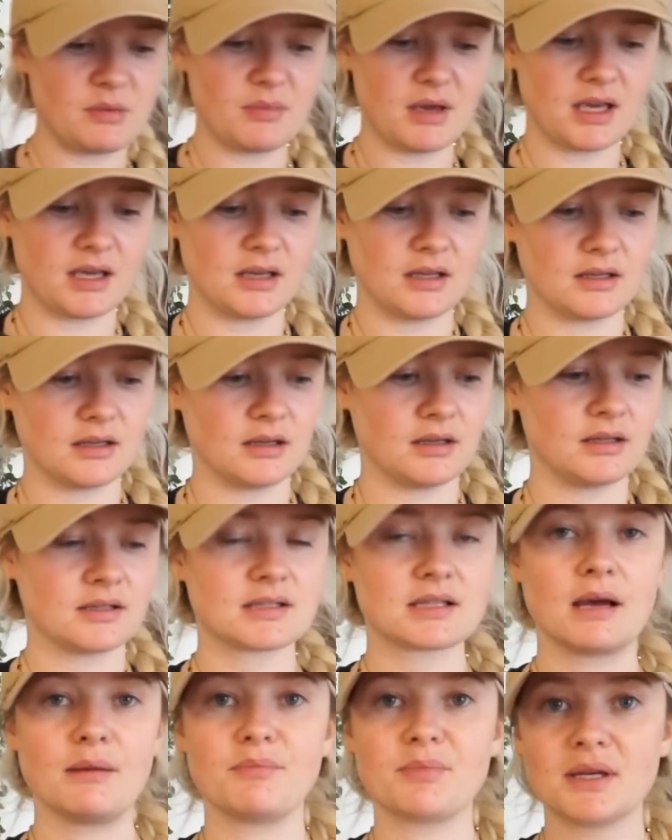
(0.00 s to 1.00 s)
made
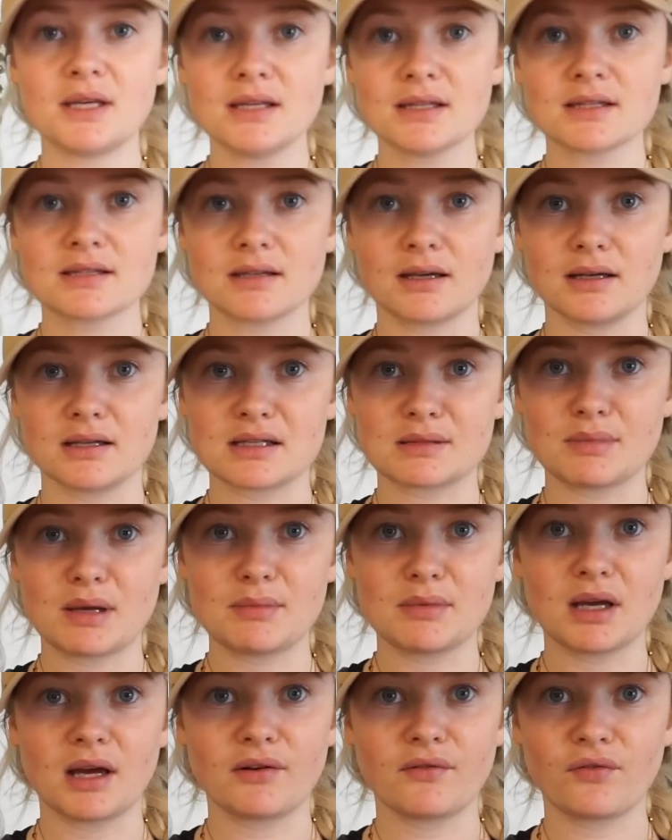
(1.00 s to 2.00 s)
some pizzas
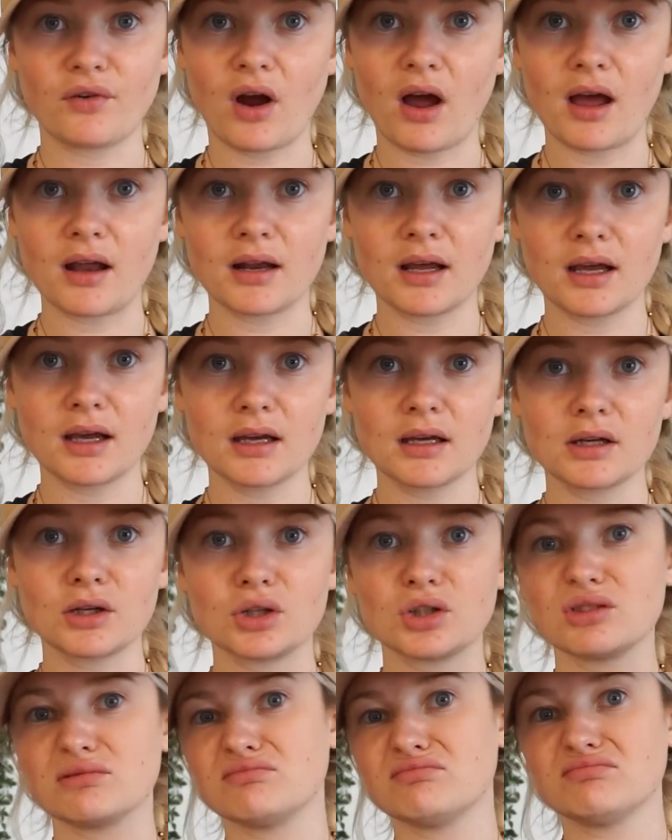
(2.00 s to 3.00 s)
maybe on Friday
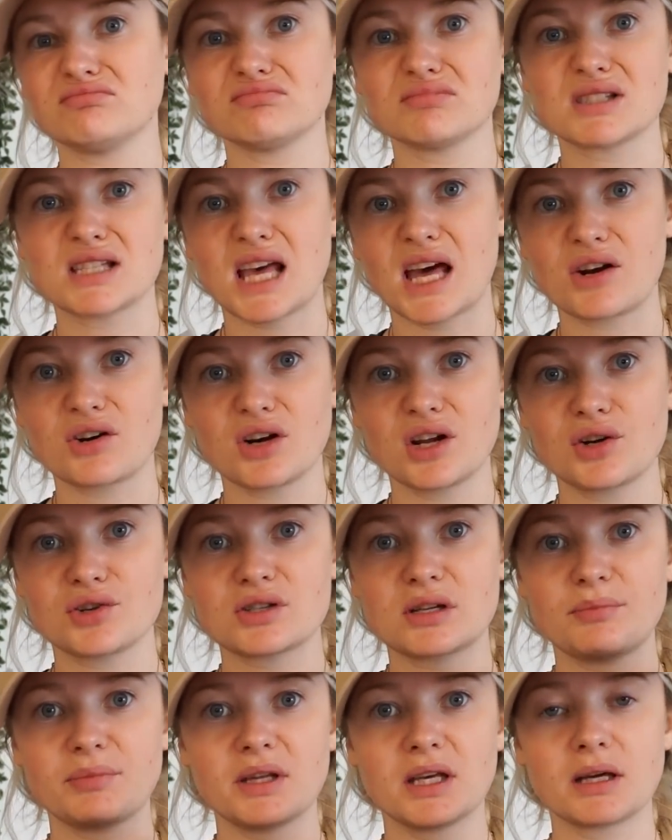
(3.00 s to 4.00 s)
or Saturday or
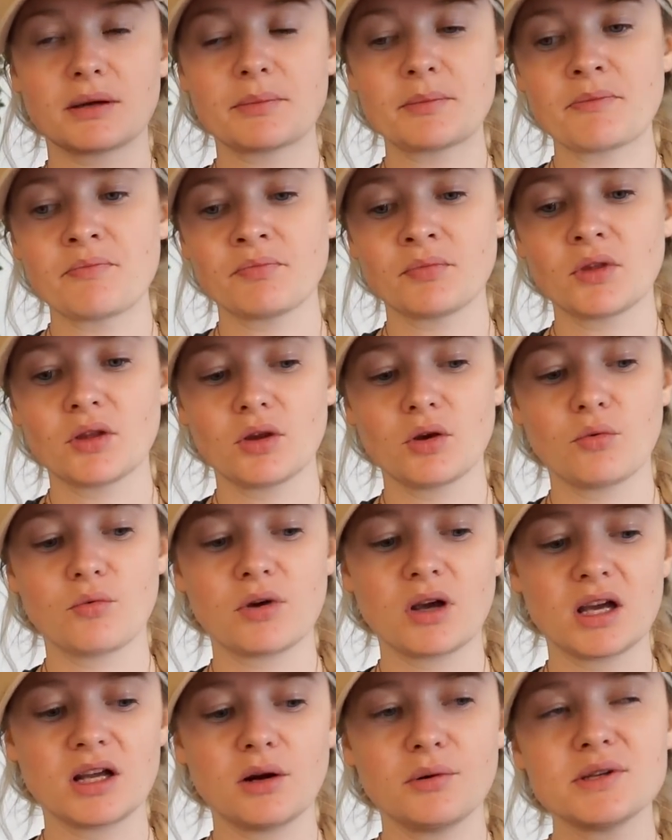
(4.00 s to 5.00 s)
something.
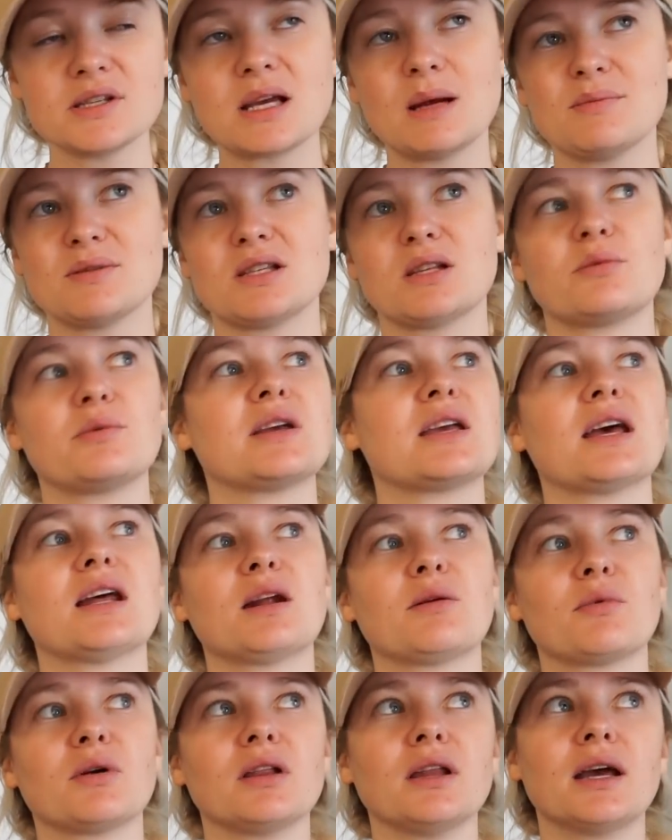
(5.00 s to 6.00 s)
It always comes in the
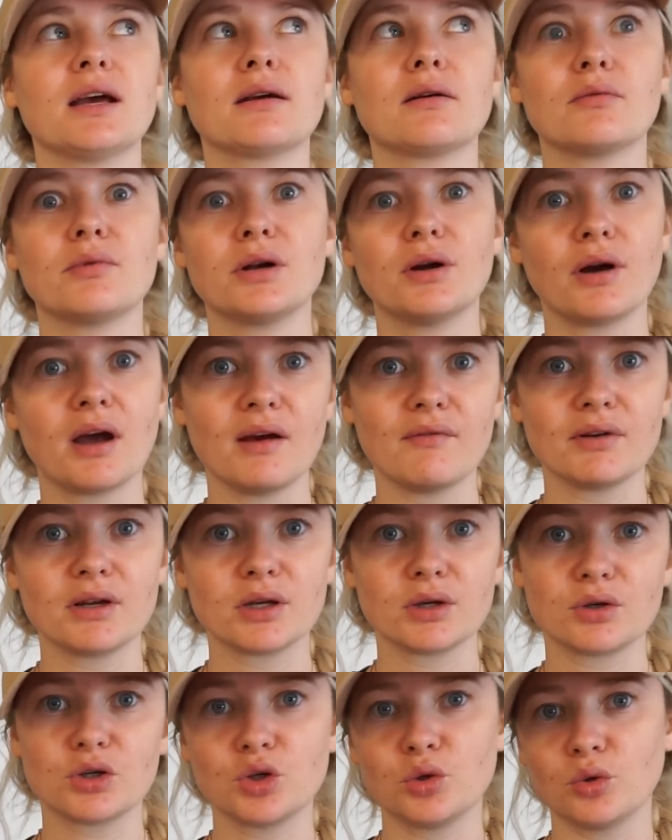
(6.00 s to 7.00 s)
weekend and we're like, we don't have
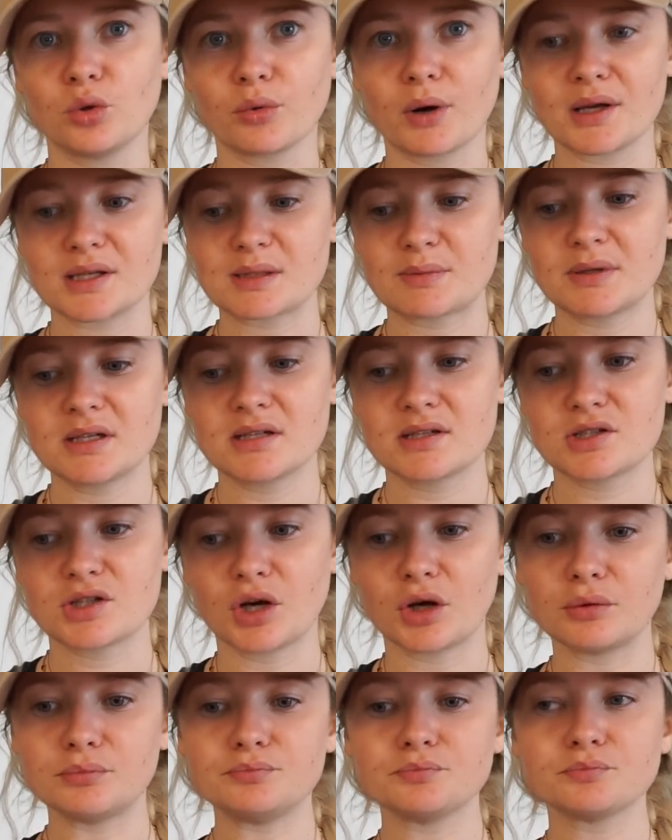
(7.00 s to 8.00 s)
any cool recipes. So